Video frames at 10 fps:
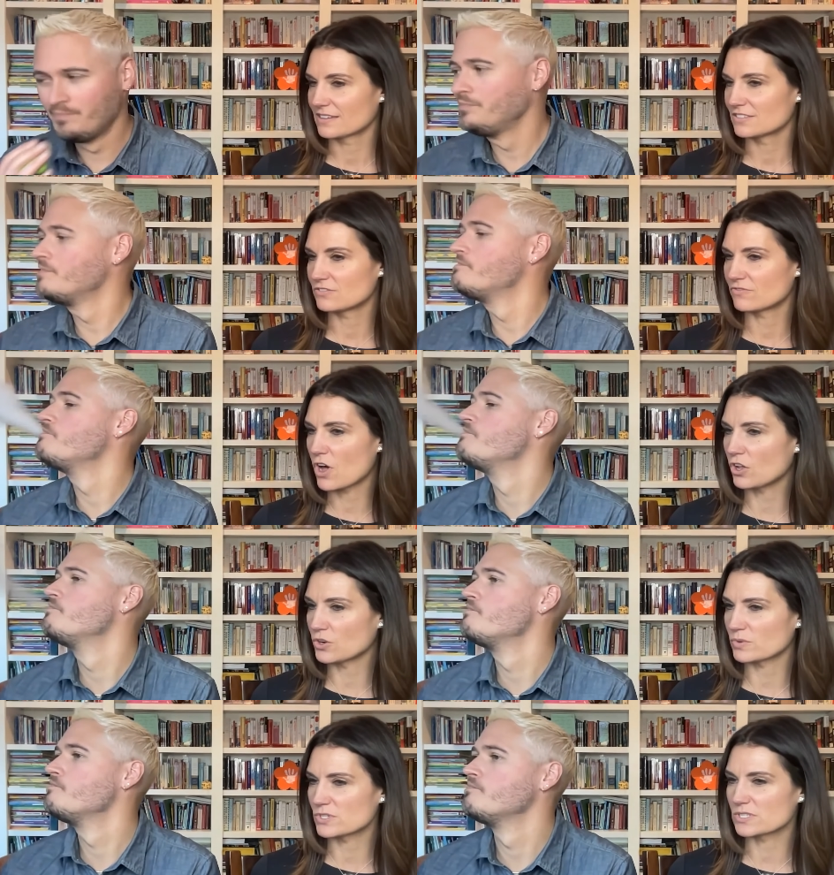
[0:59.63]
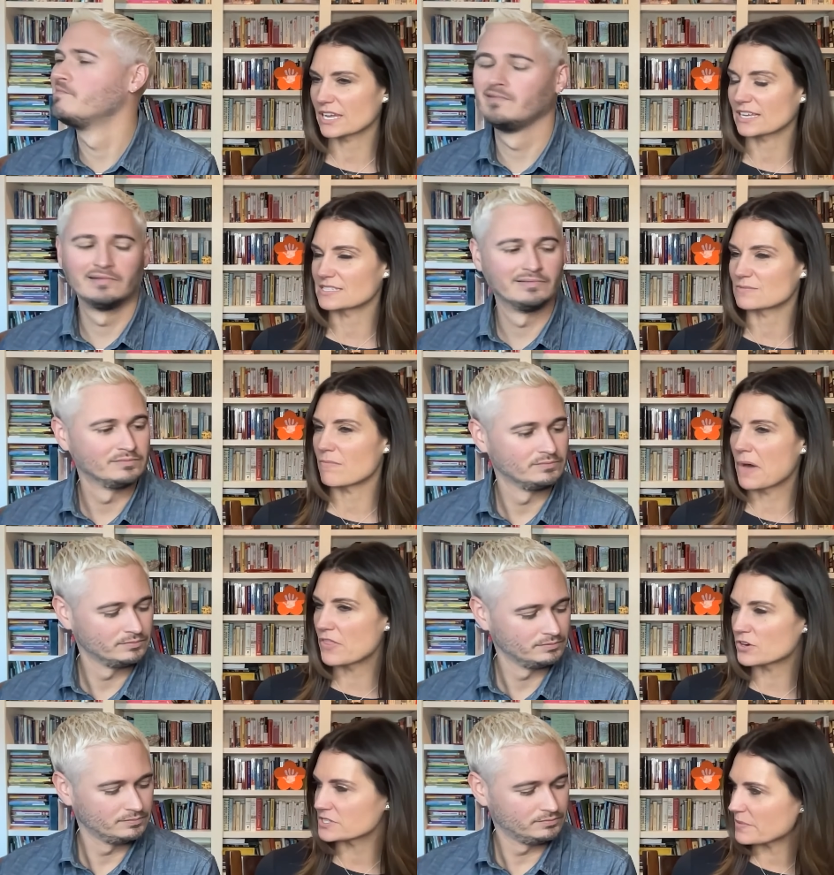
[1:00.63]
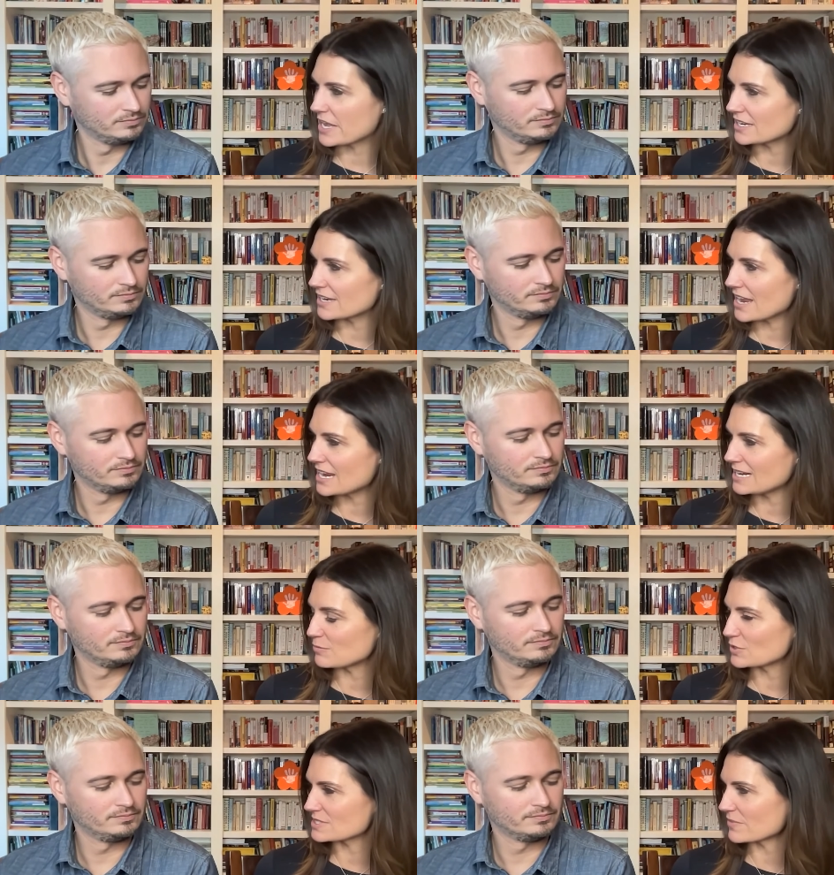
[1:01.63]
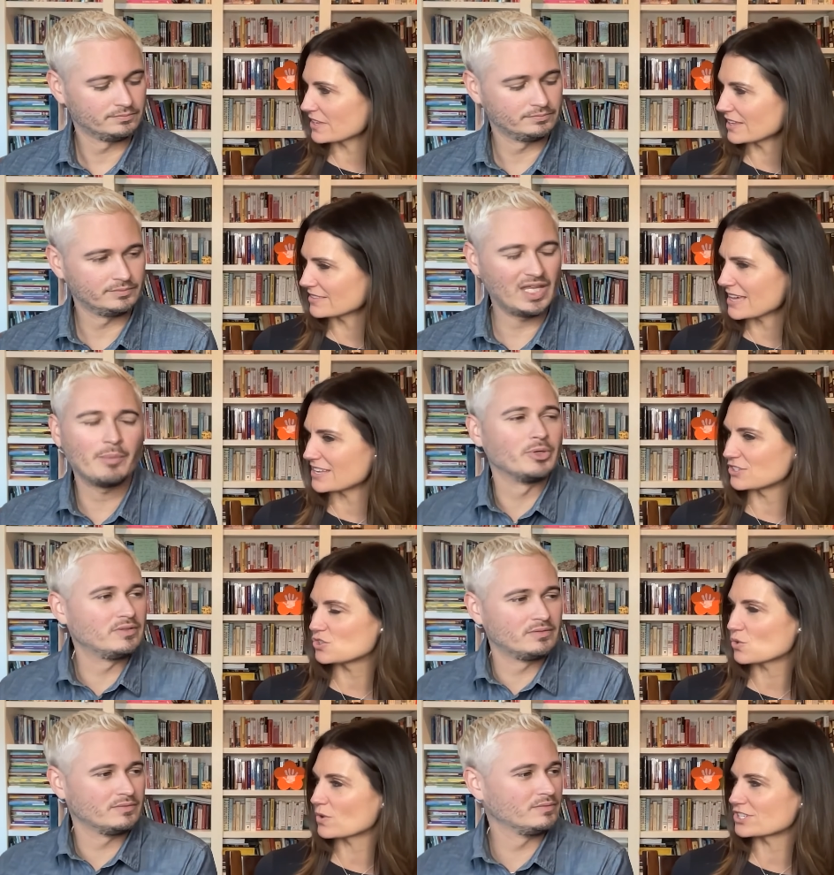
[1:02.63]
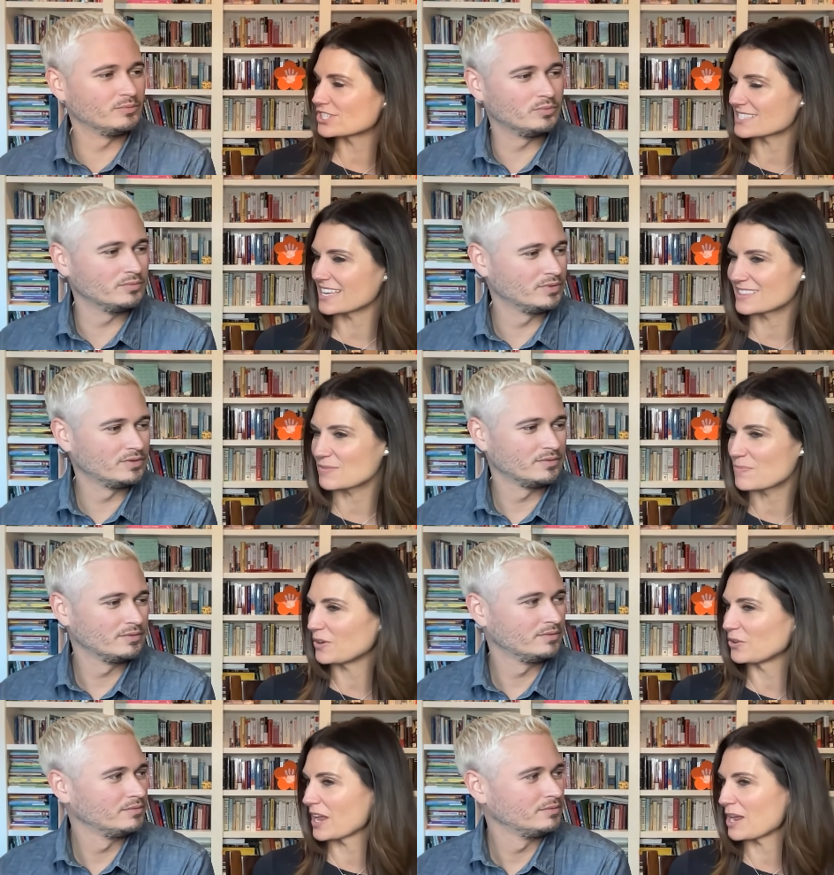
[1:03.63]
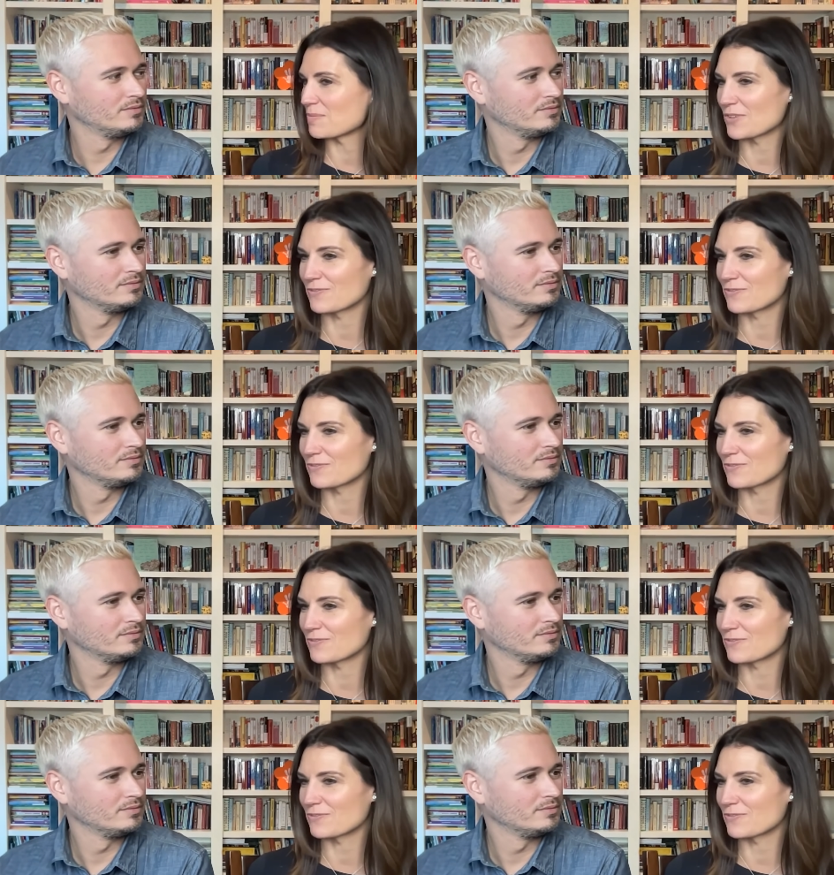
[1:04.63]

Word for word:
Speaker 1: Devolder, which was like his mother's maiden name or something like that. Yeah, but George is like the middle name or the